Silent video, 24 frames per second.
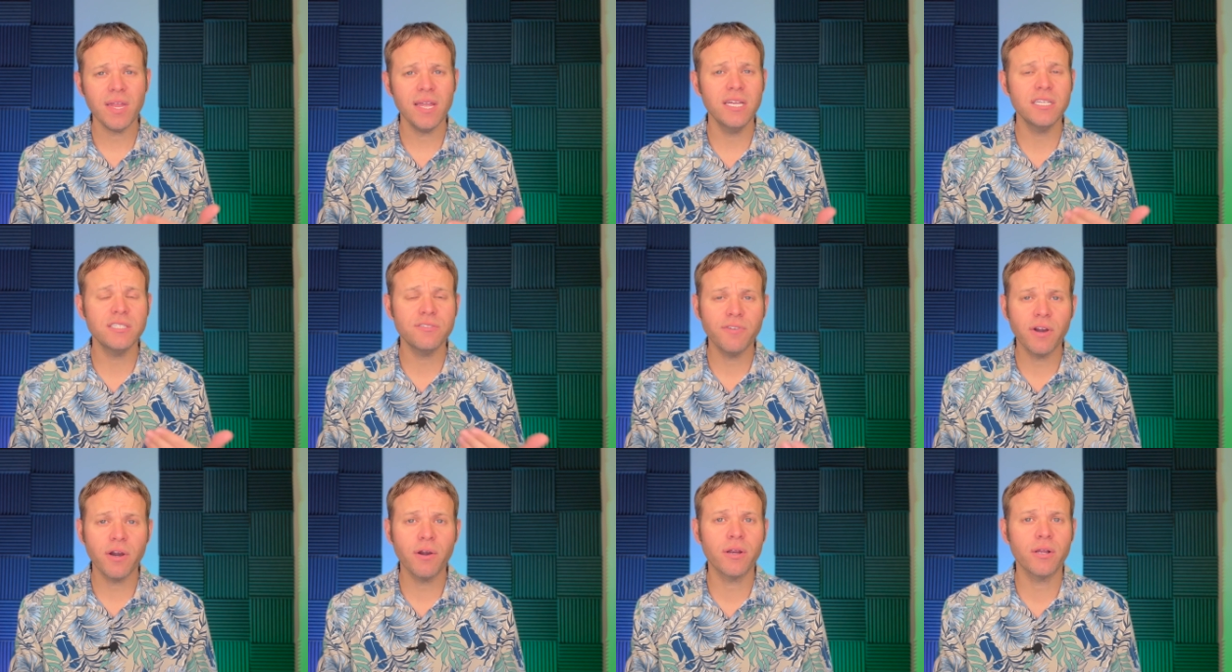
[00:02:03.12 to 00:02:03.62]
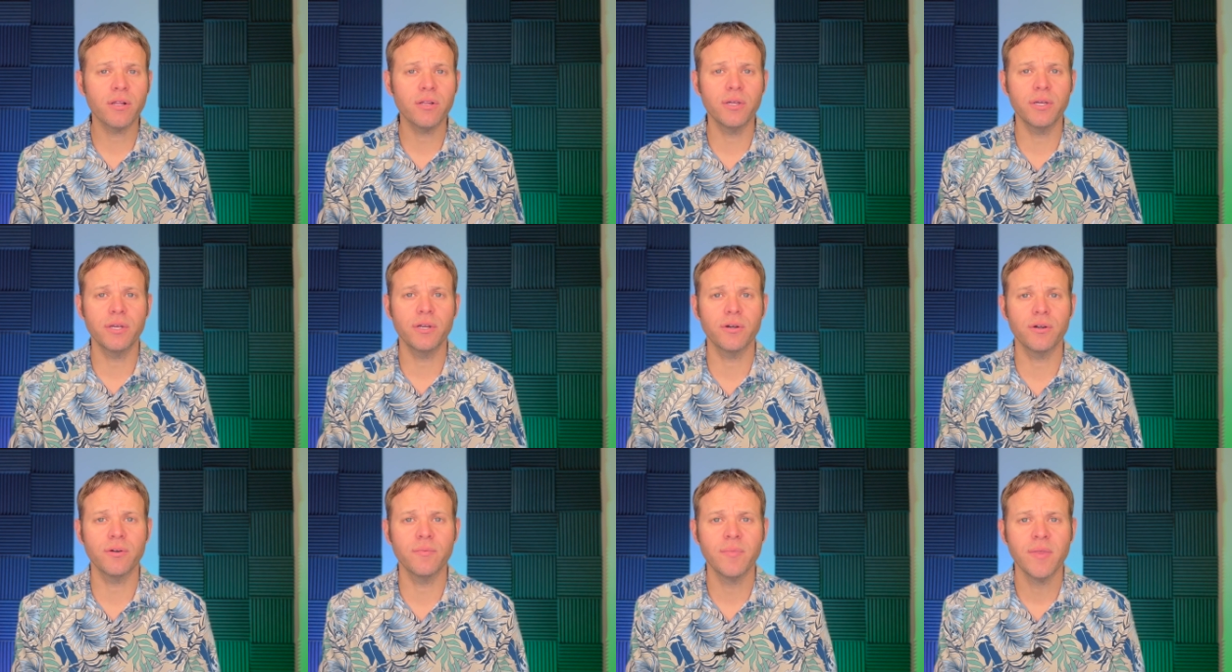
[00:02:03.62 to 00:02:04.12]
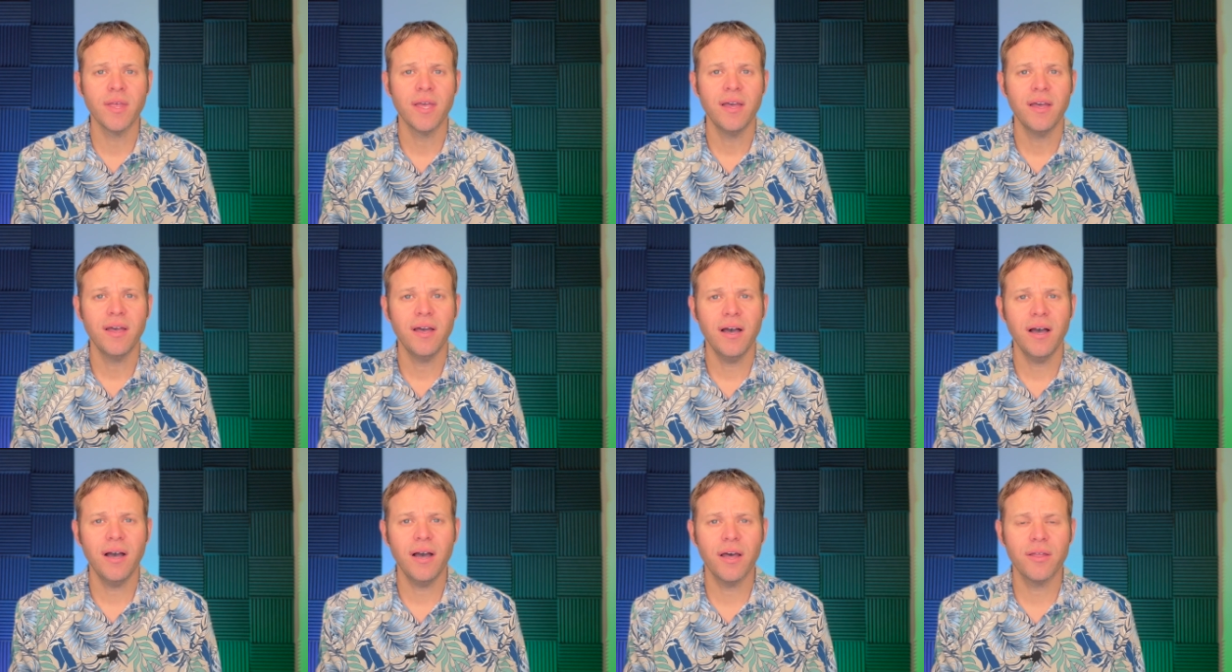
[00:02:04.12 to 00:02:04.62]
is very clear.
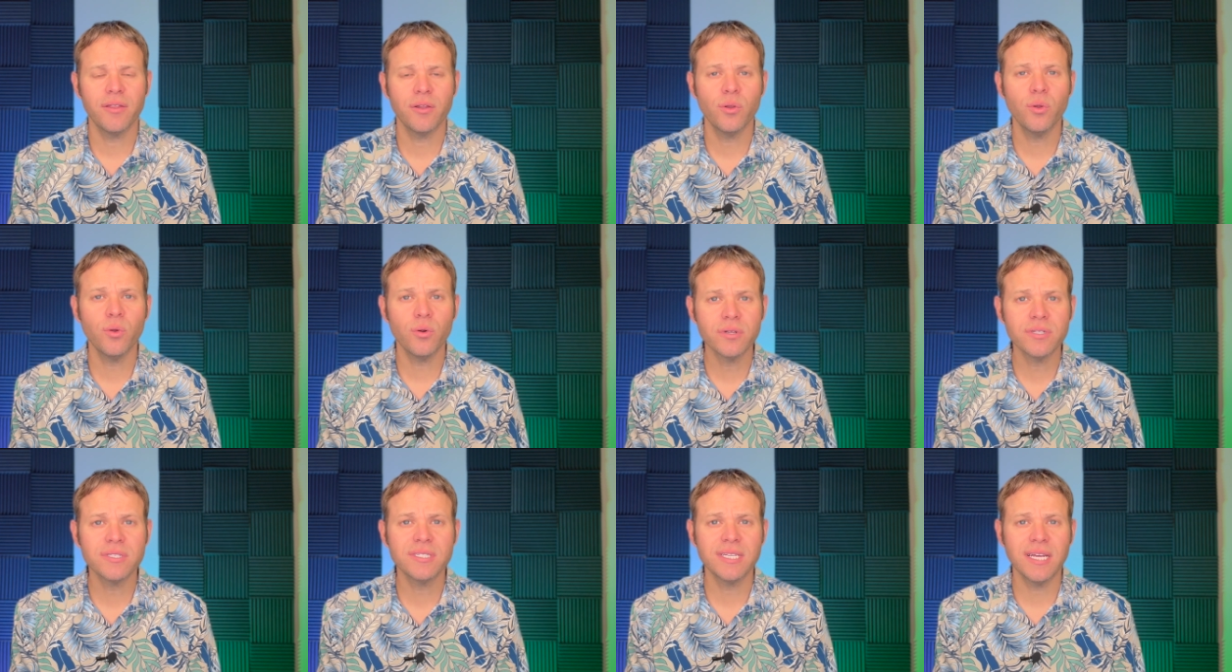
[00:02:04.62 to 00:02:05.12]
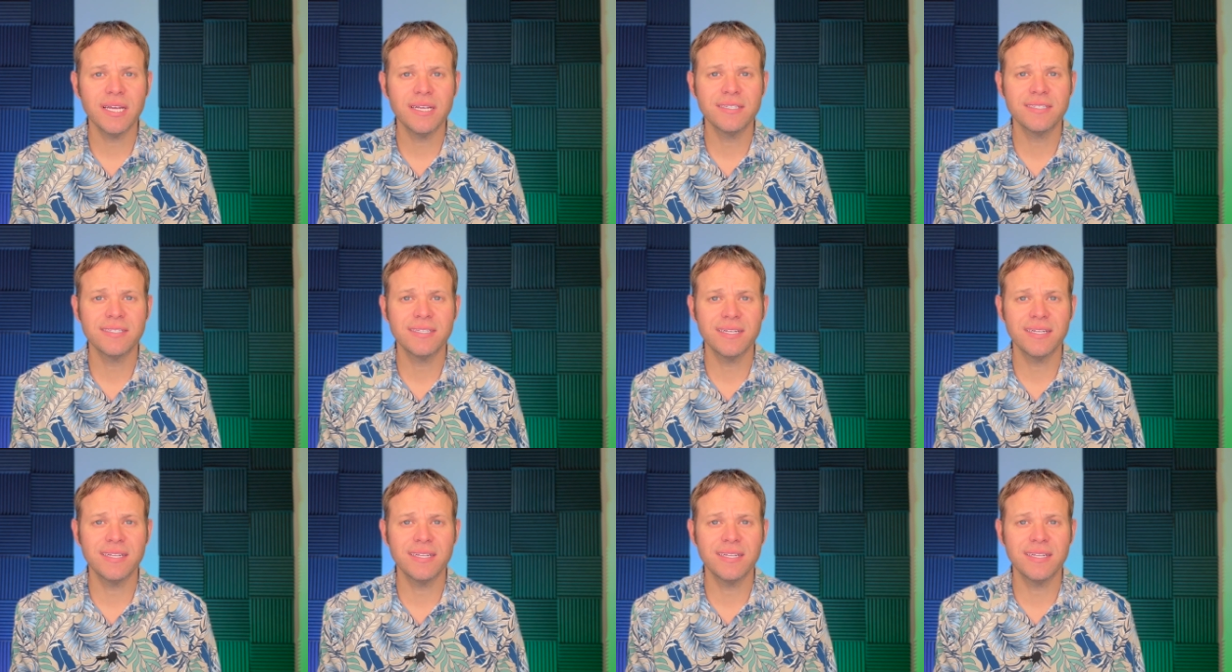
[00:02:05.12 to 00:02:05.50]
Uh, the Lord says